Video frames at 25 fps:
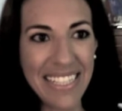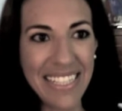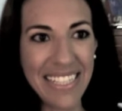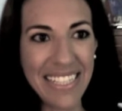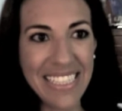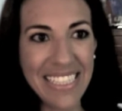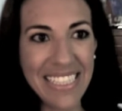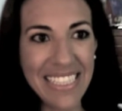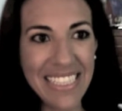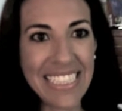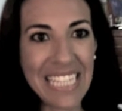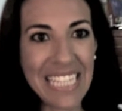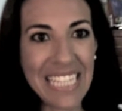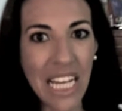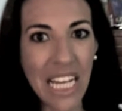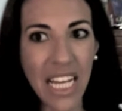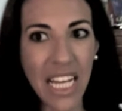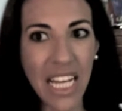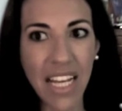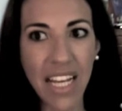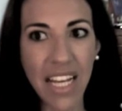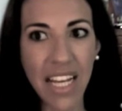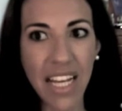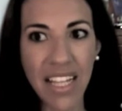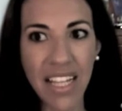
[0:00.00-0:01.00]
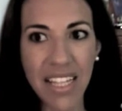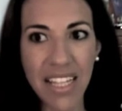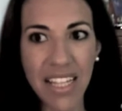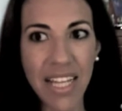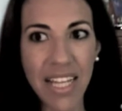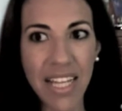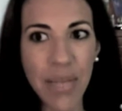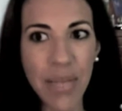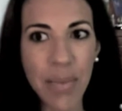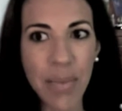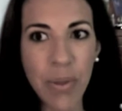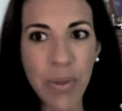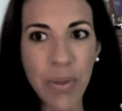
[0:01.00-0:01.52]
let's see.
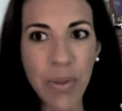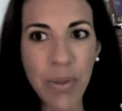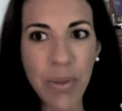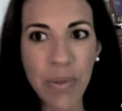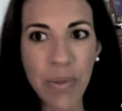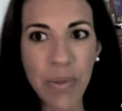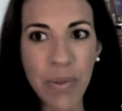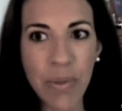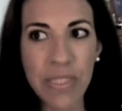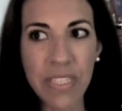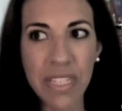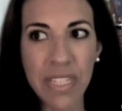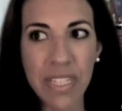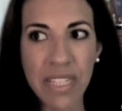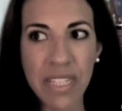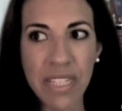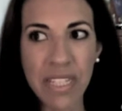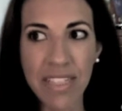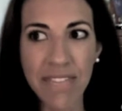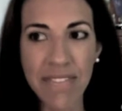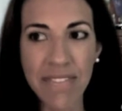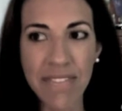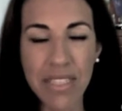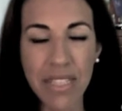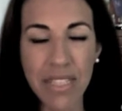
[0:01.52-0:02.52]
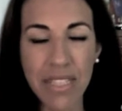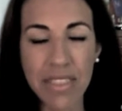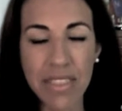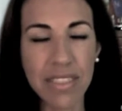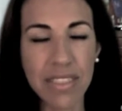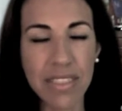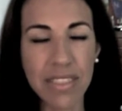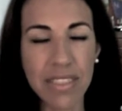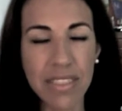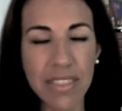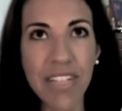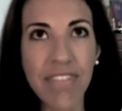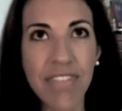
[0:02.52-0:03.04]
Labor was like, it
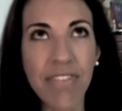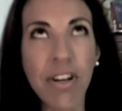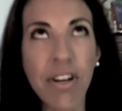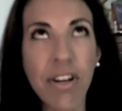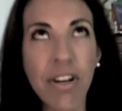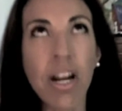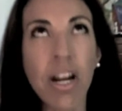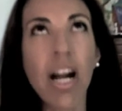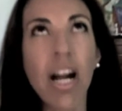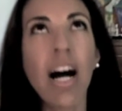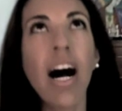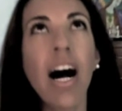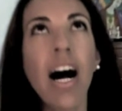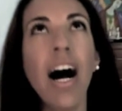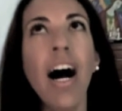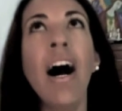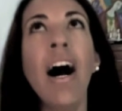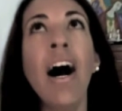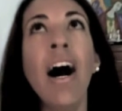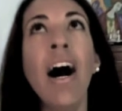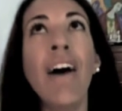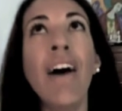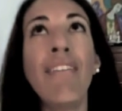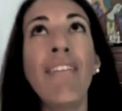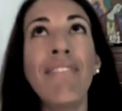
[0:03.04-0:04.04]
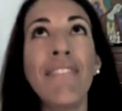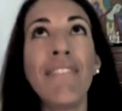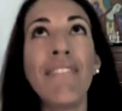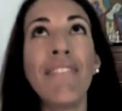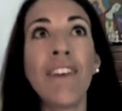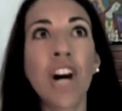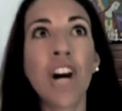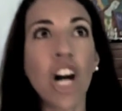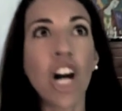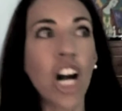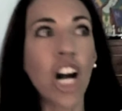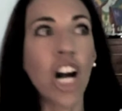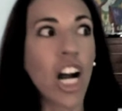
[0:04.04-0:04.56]
just seemed like
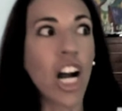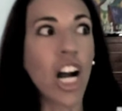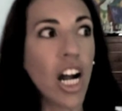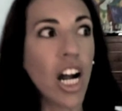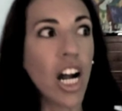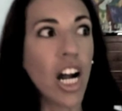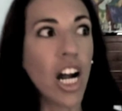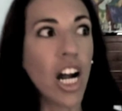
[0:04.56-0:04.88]
forever.